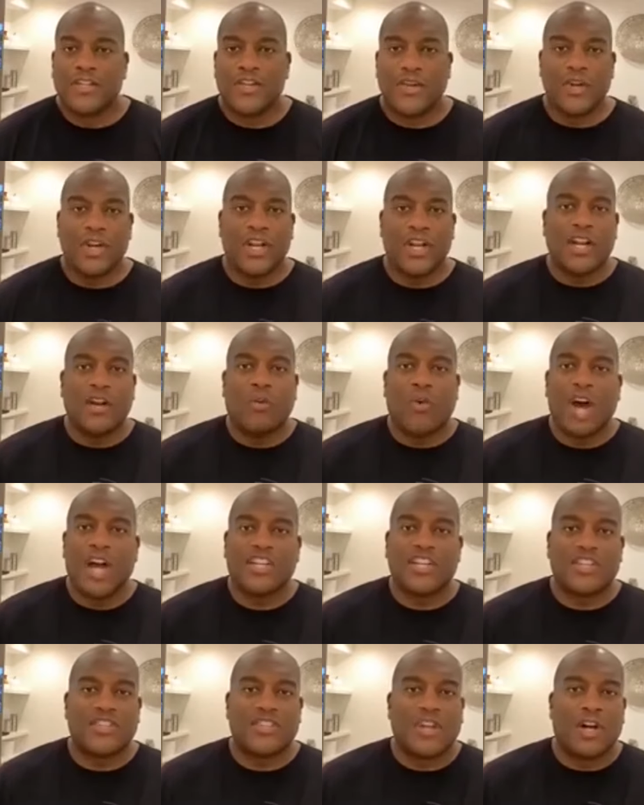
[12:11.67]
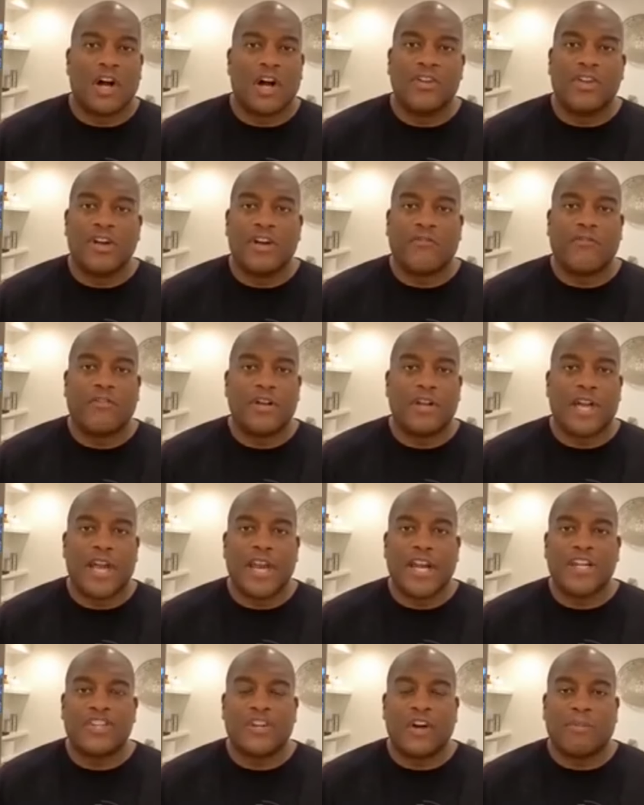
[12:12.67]
tune in and watch us on all the different
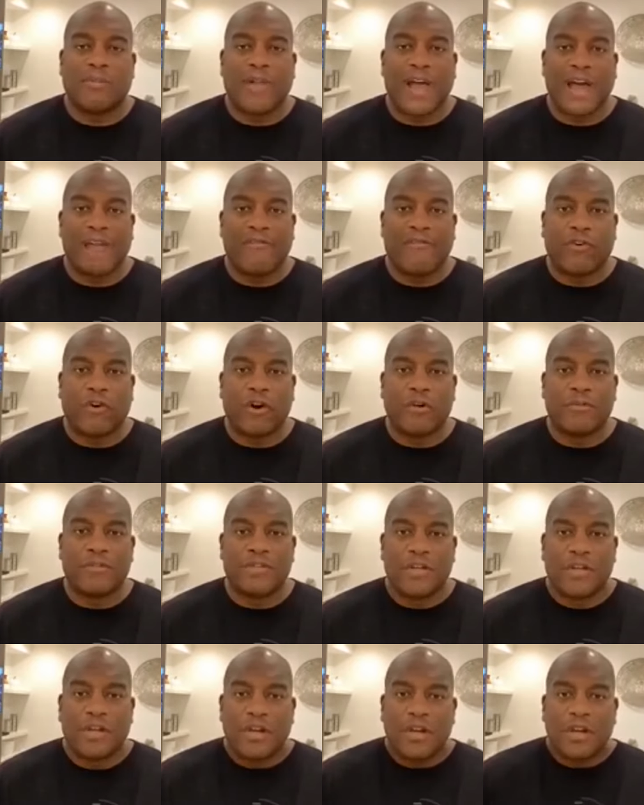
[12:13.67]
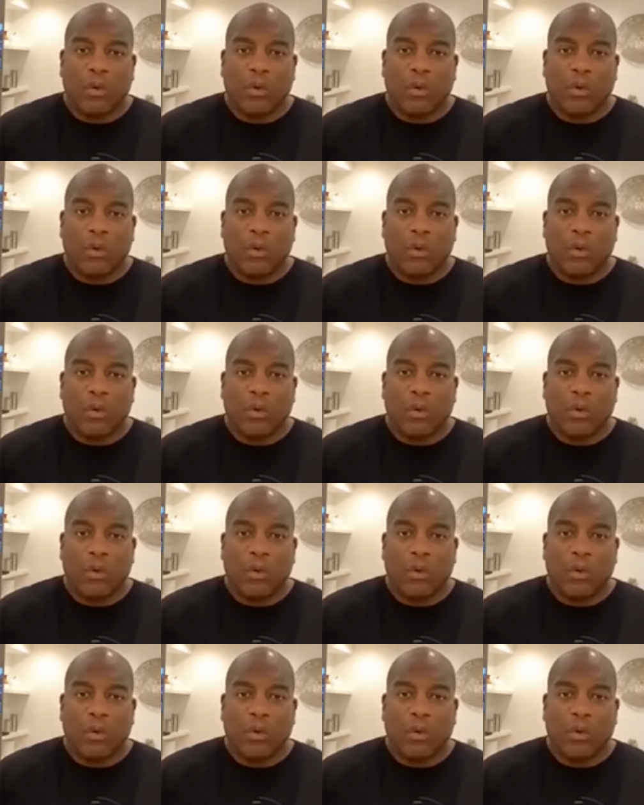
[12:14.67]
NHL platforms.